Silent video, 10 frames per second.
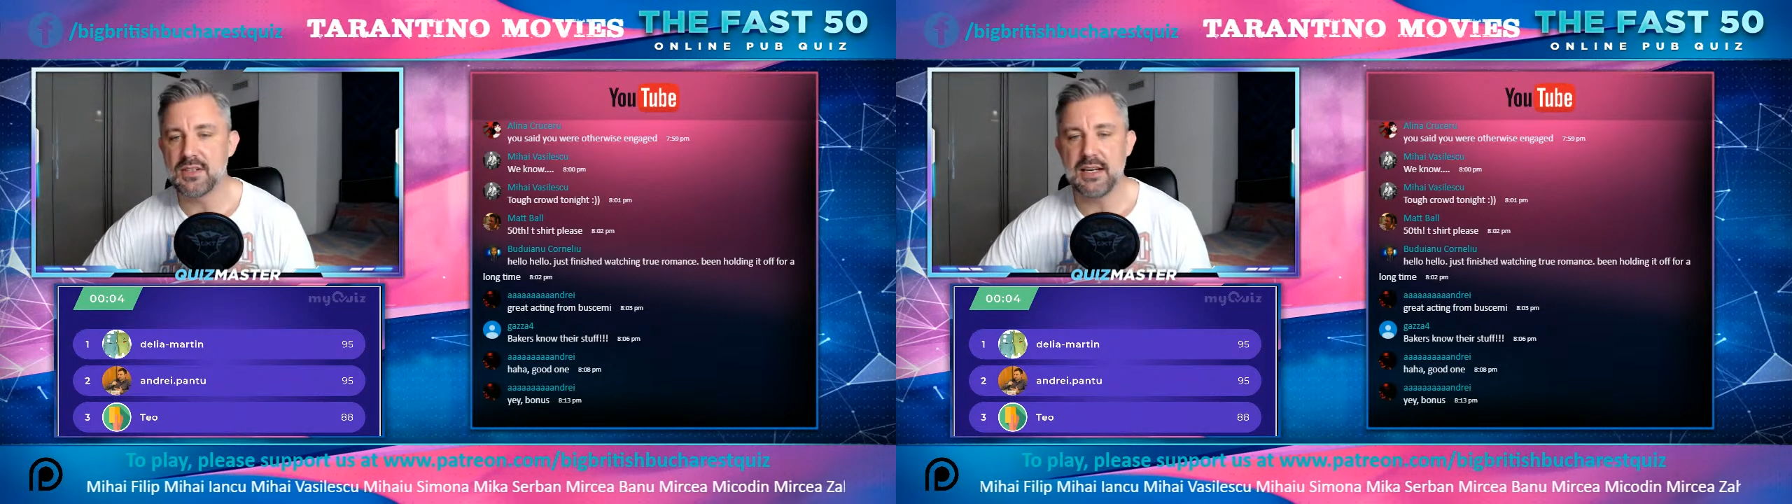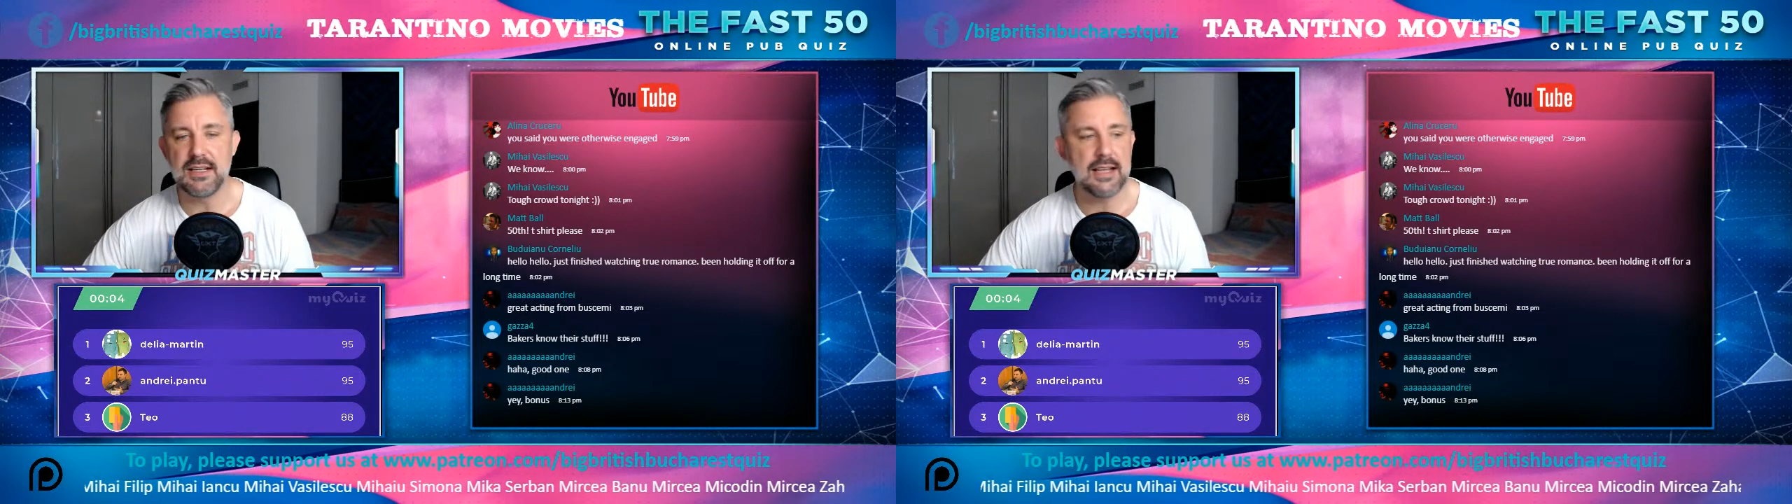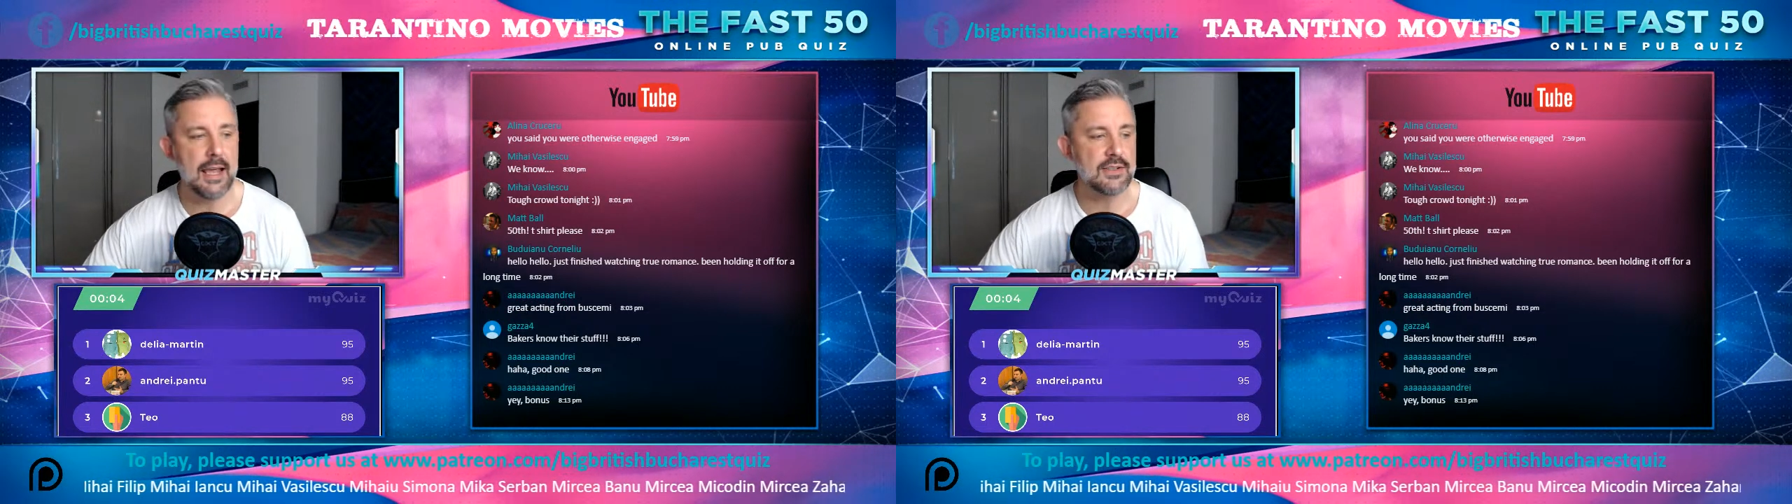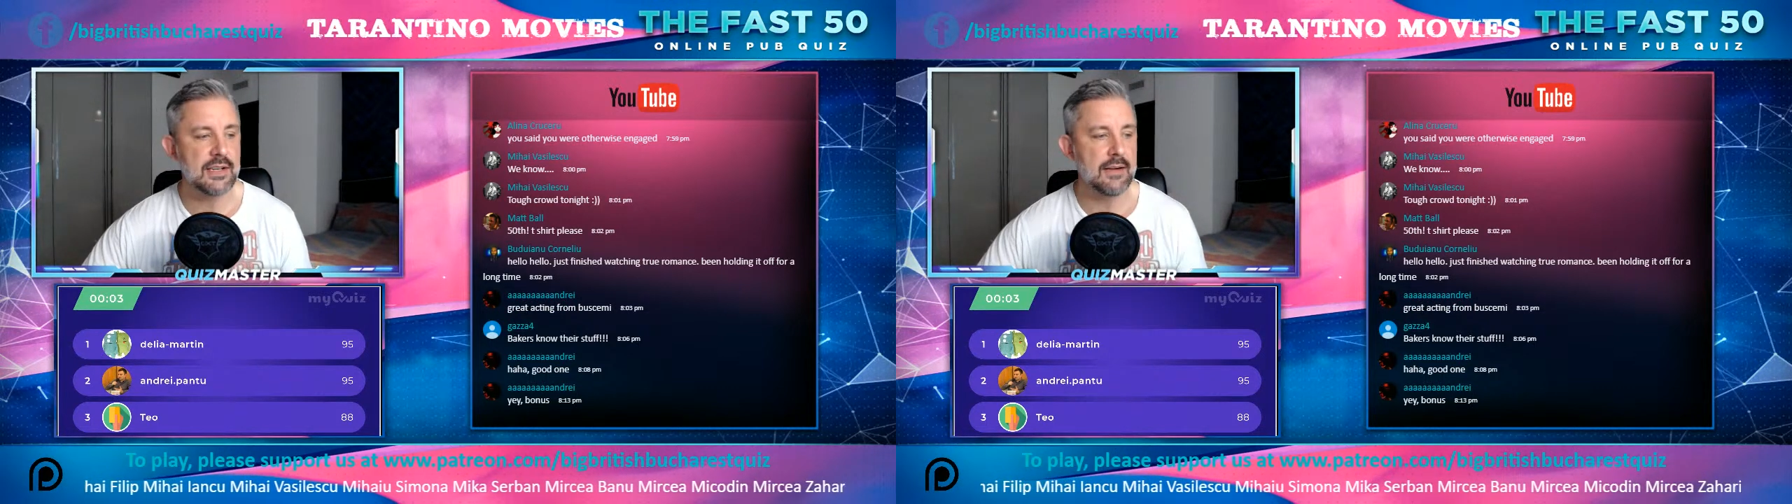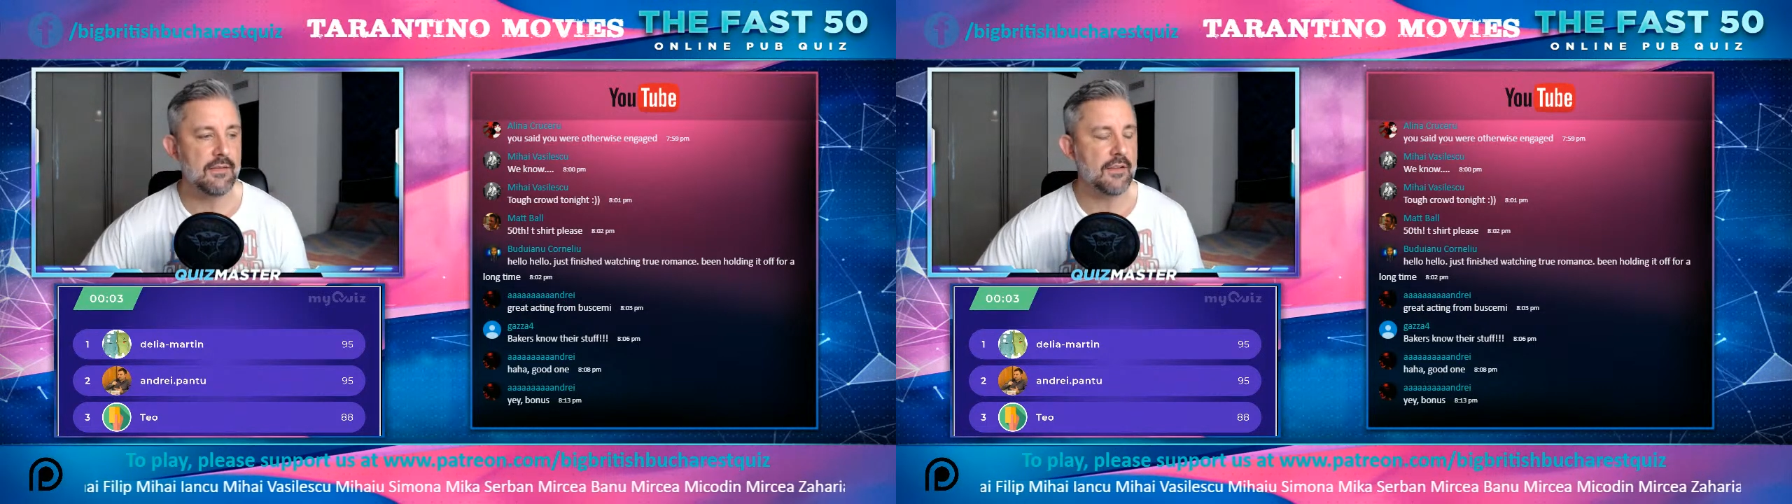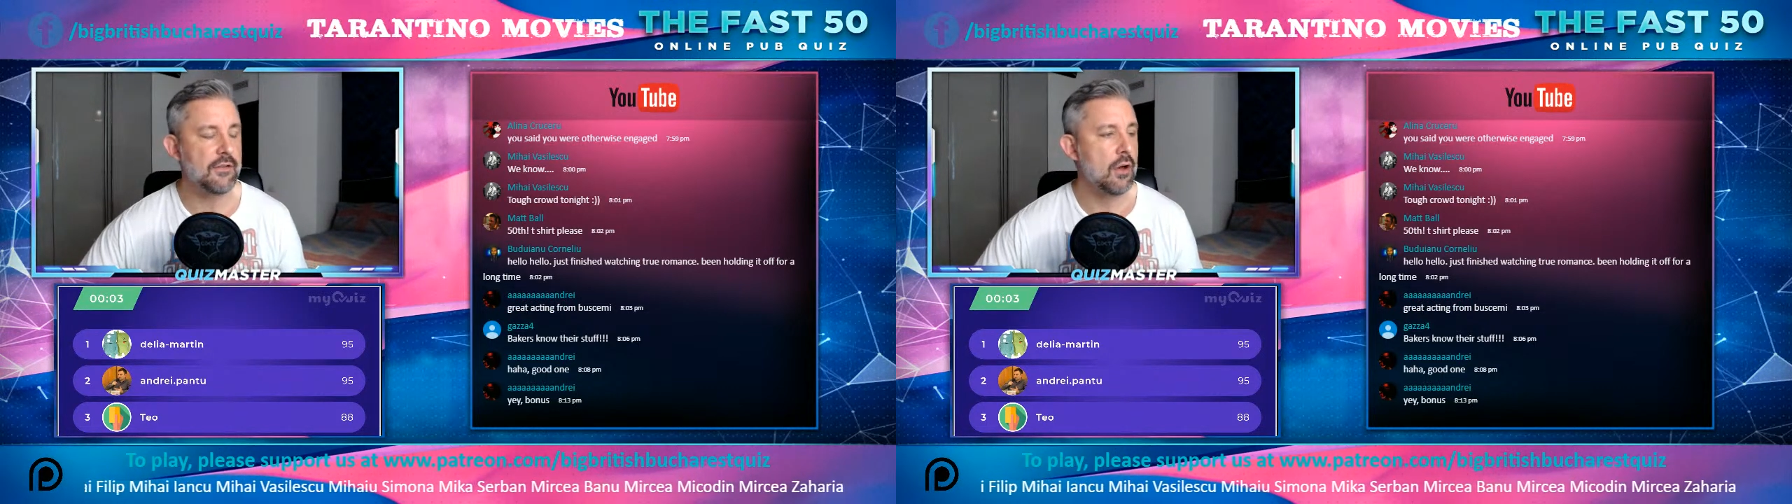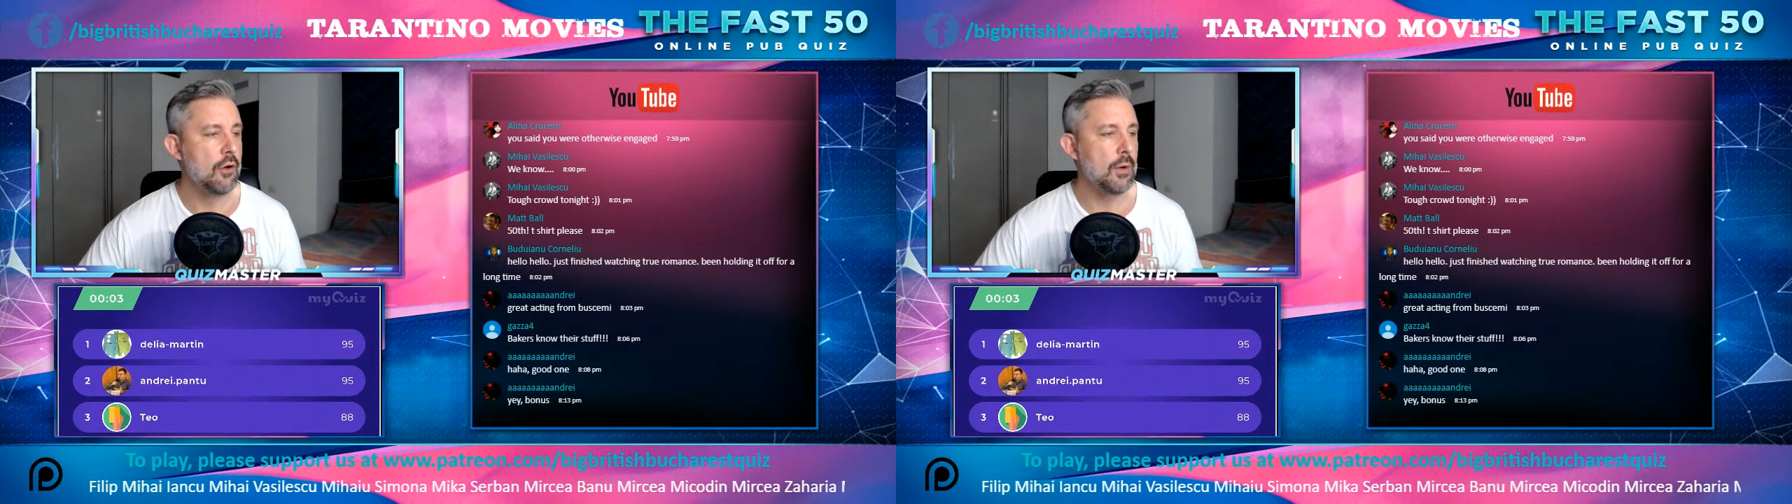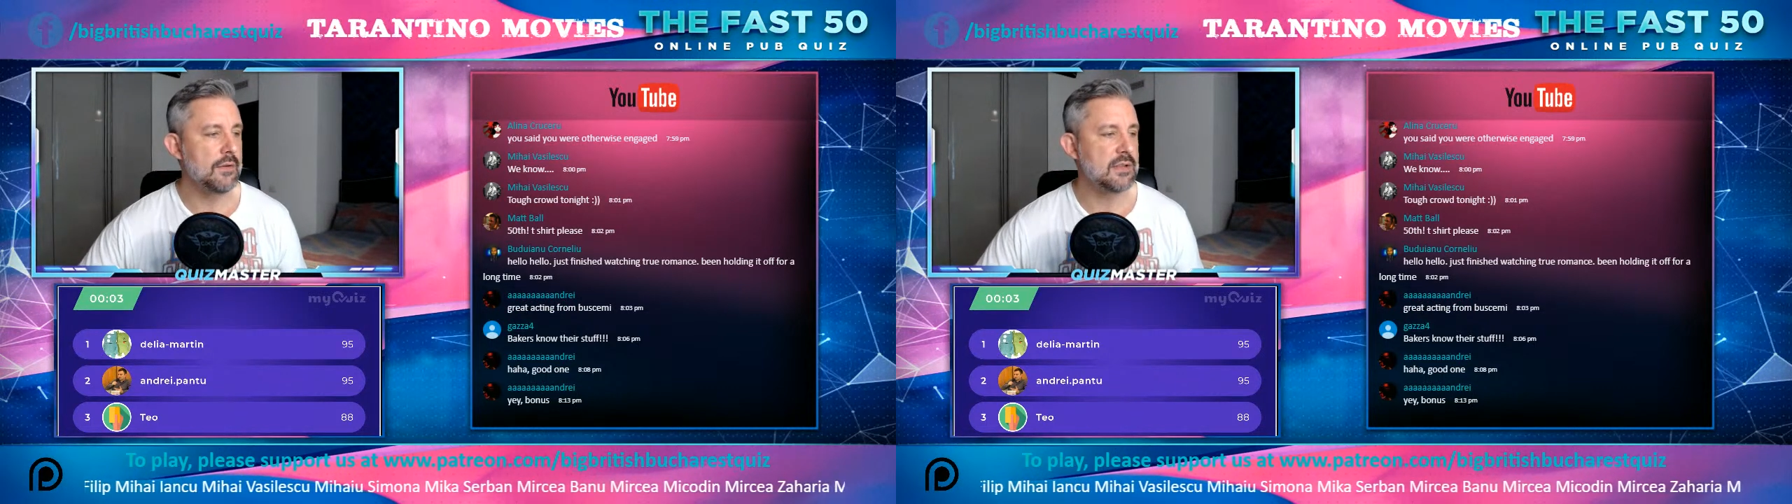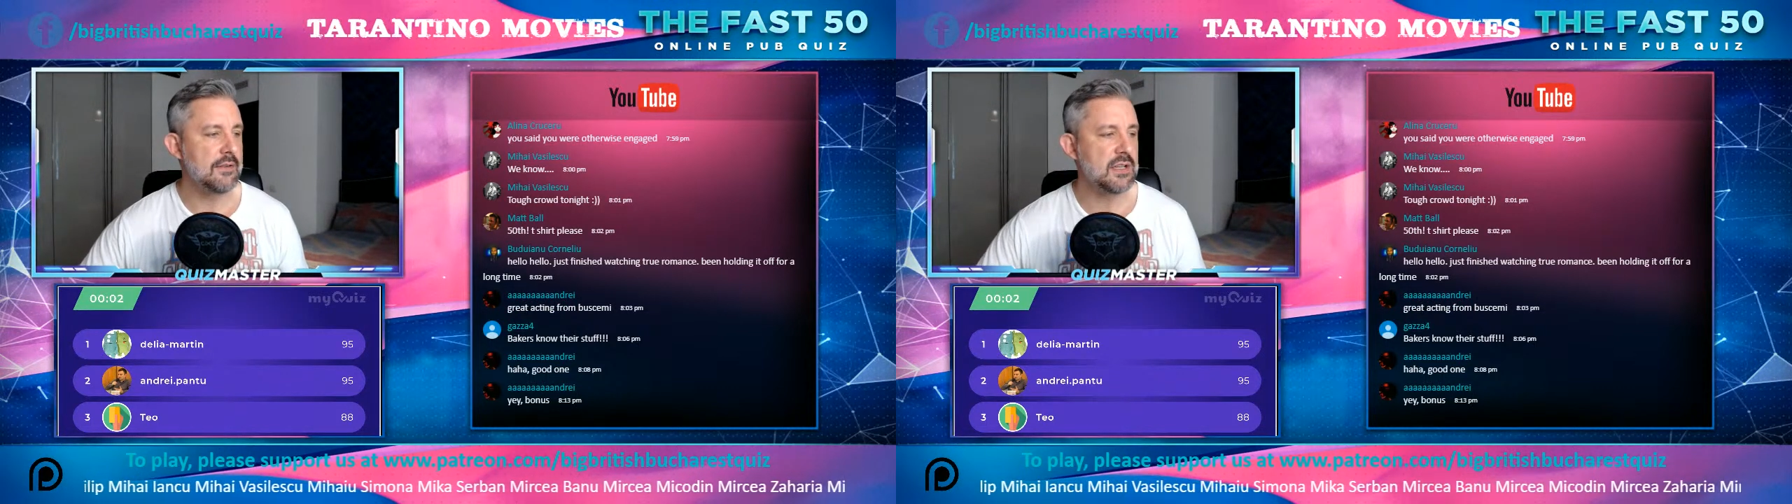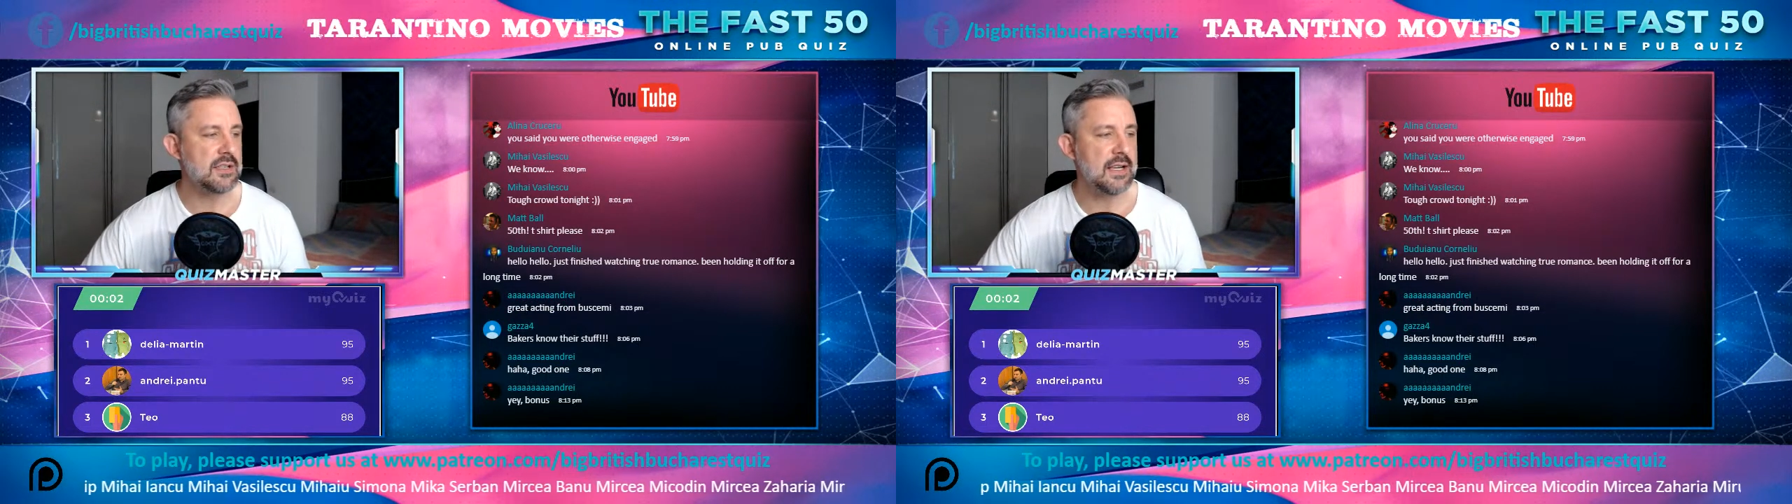CDA still in 5th with
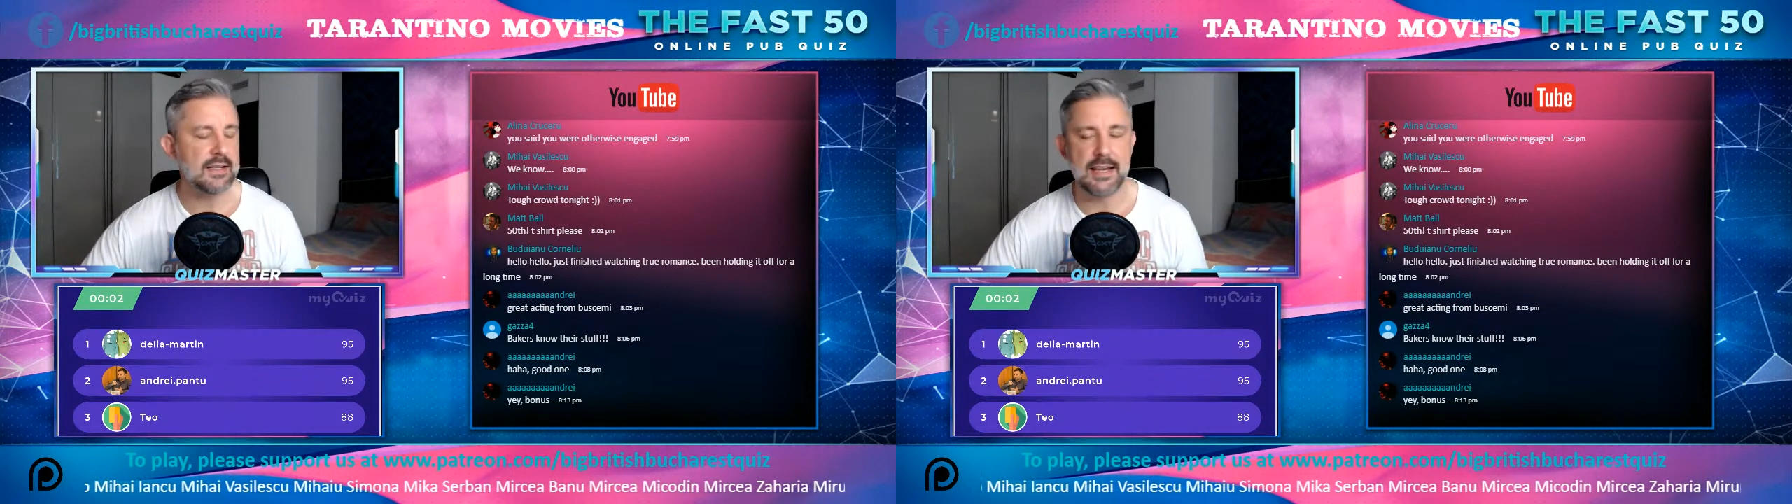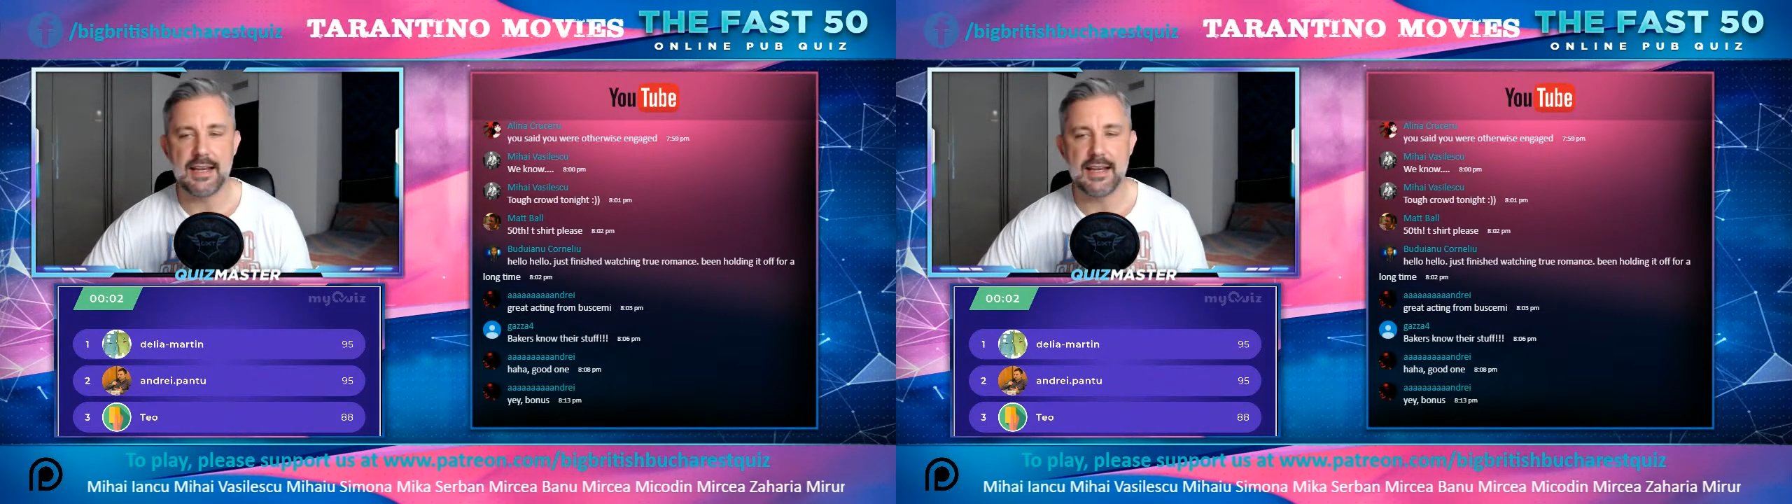76.